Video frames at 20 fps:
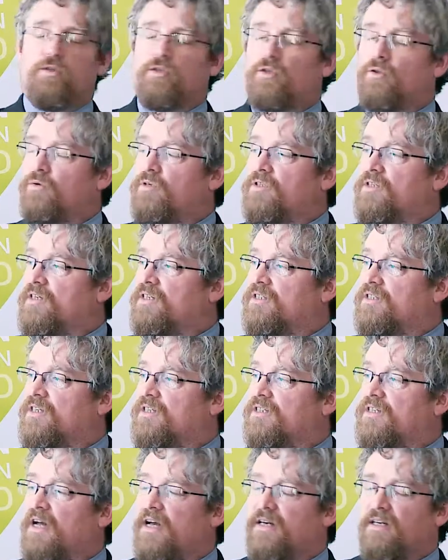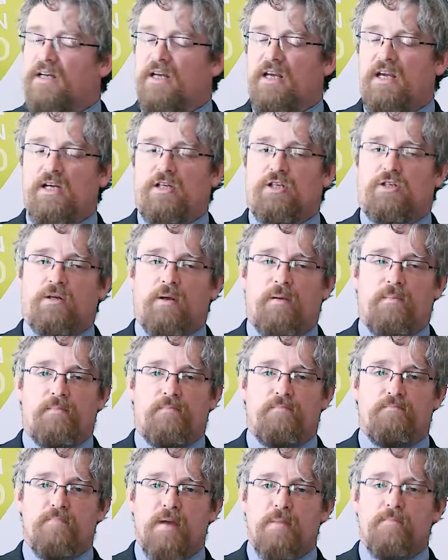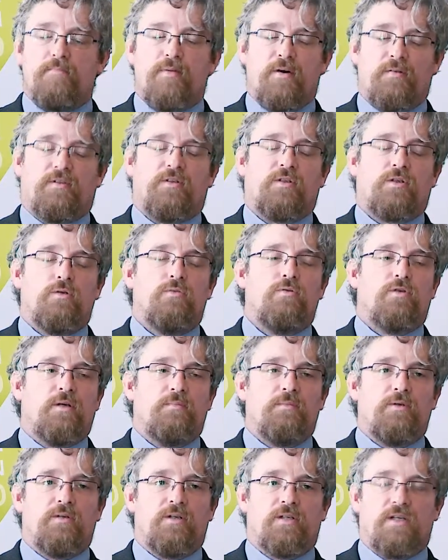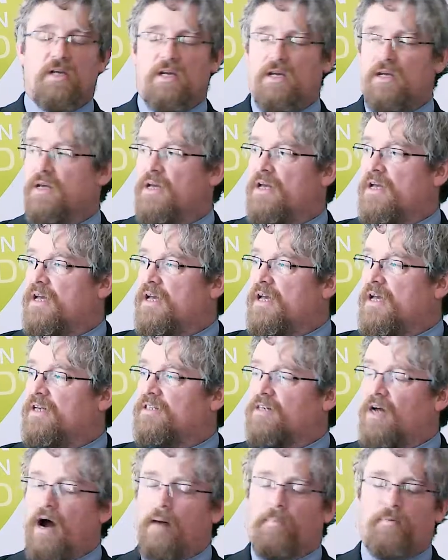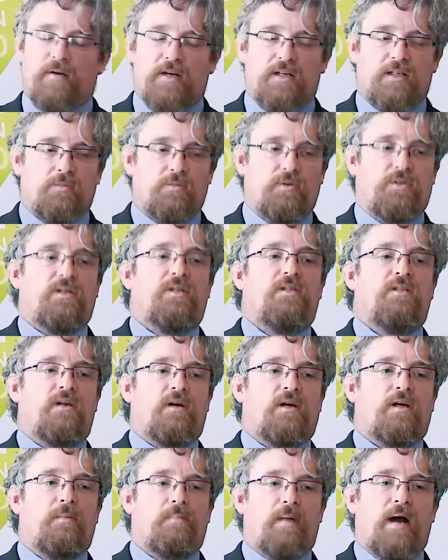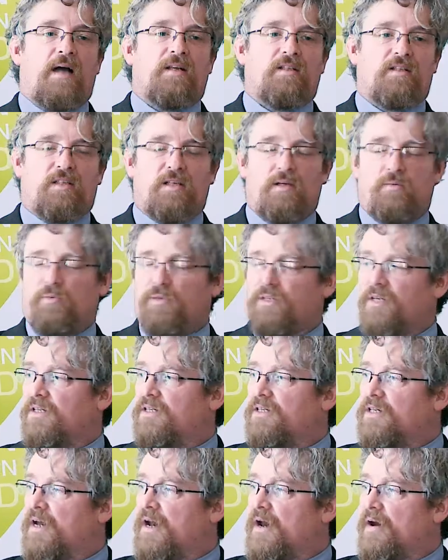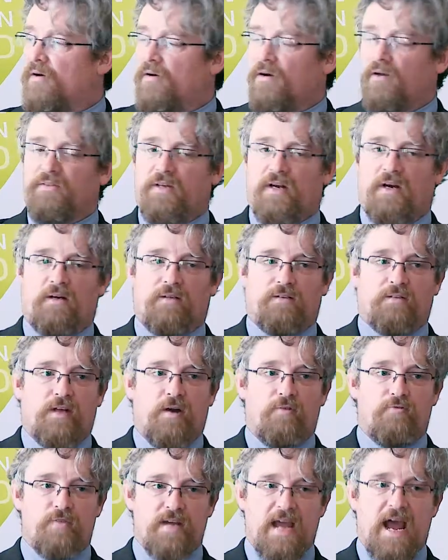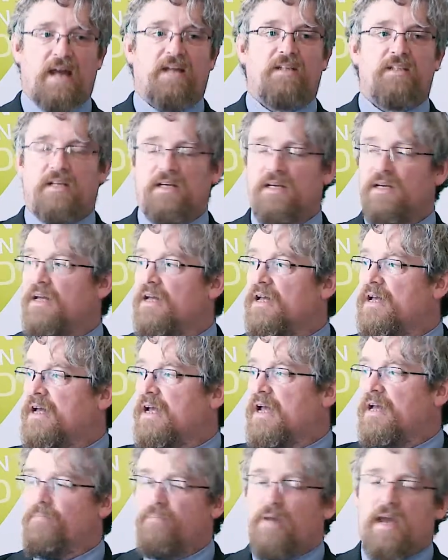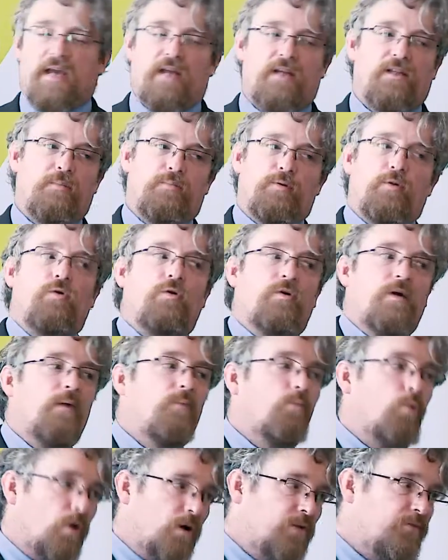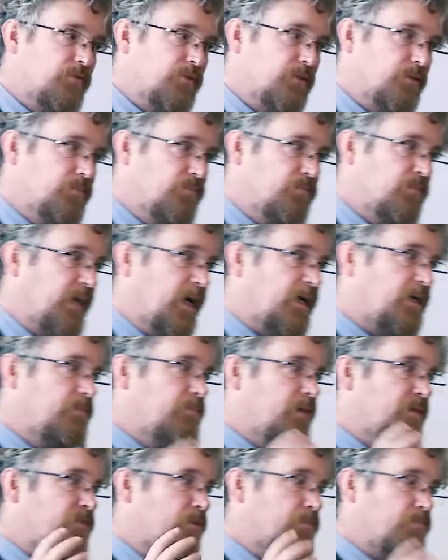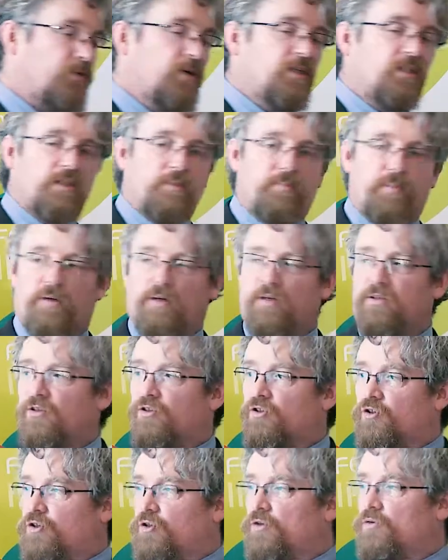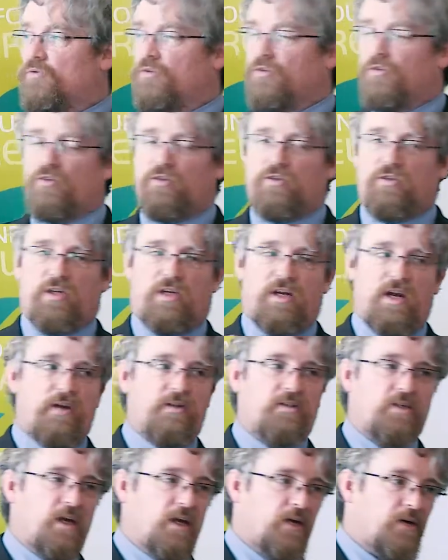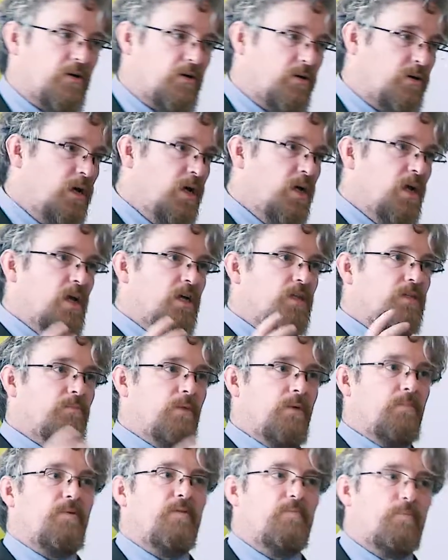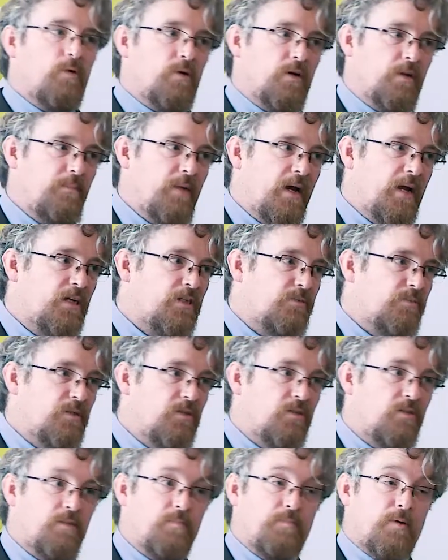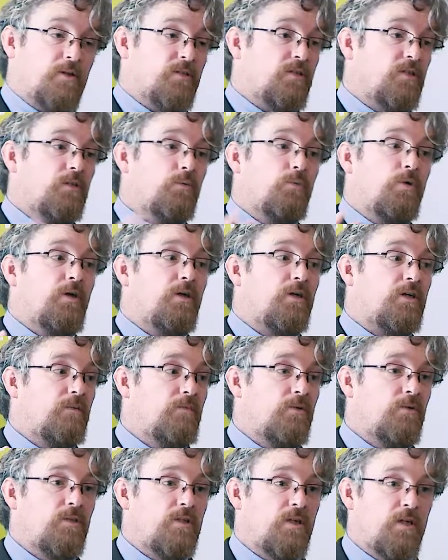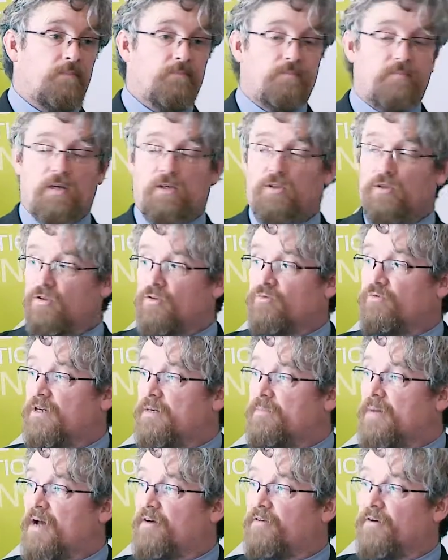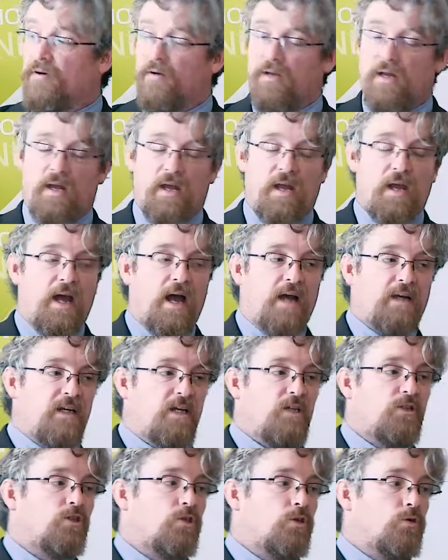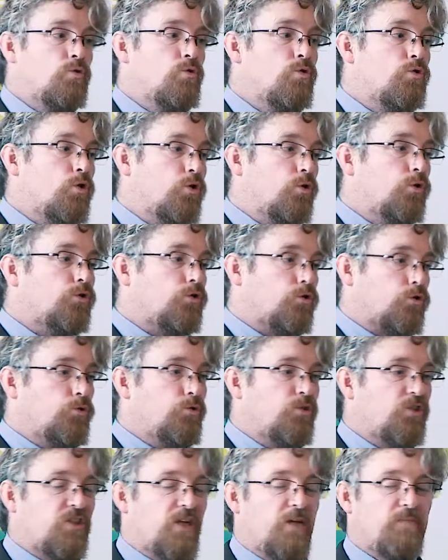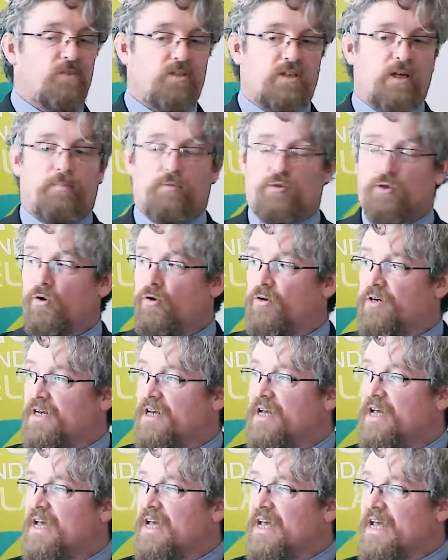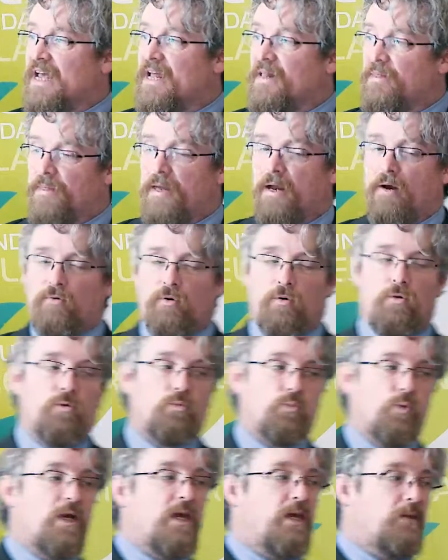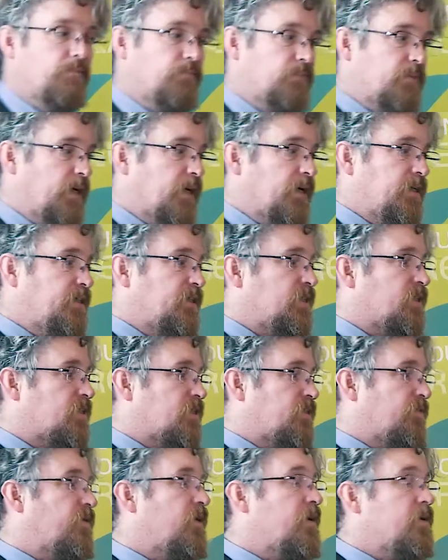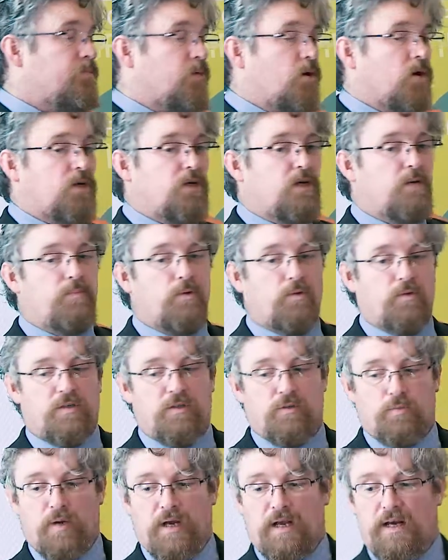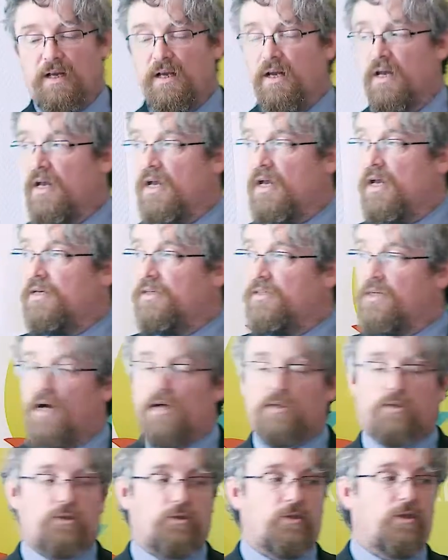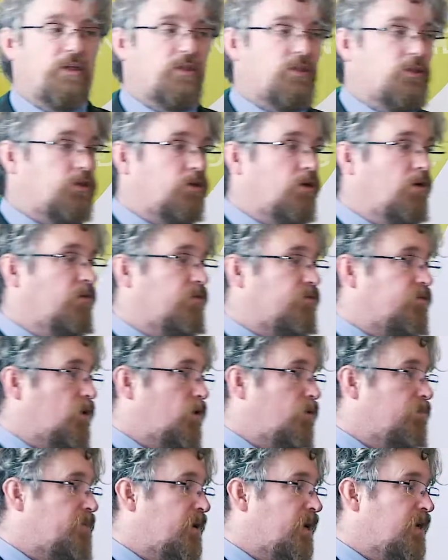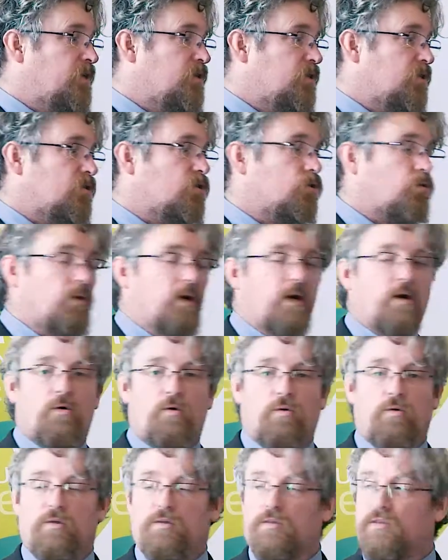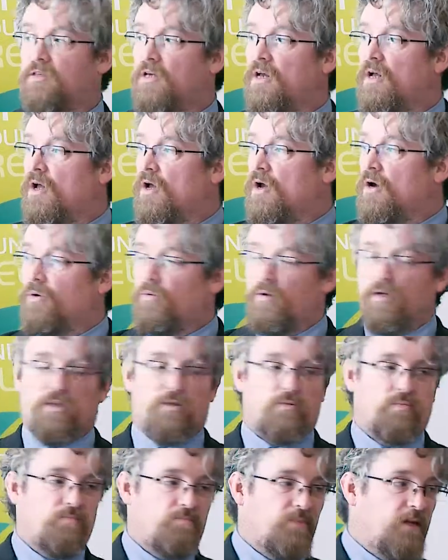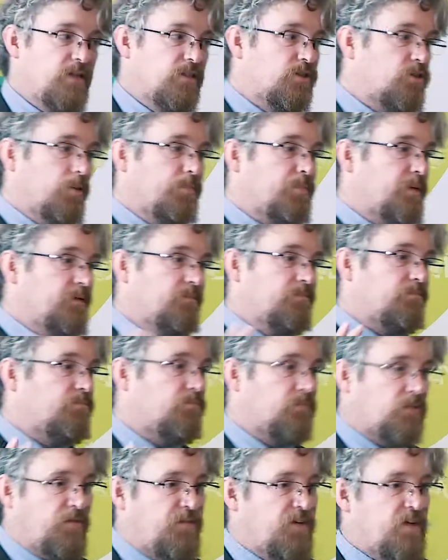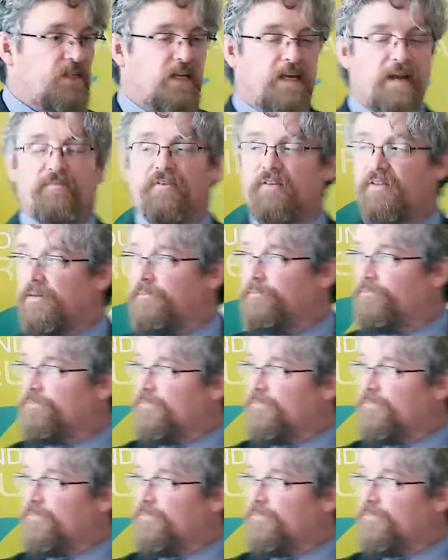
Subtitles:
school sense is that each member of the school community is operating within their capacity, within their reality in making the programme work for them. That can be from principal to student to caretaker to member of board of management to person in the wider community. It doesn't really matter. And each school goes through the 7-step journey in their own way. And I think this is a very important component as well. Not try to shove round pegs into square holes, which ends up in defeating everything.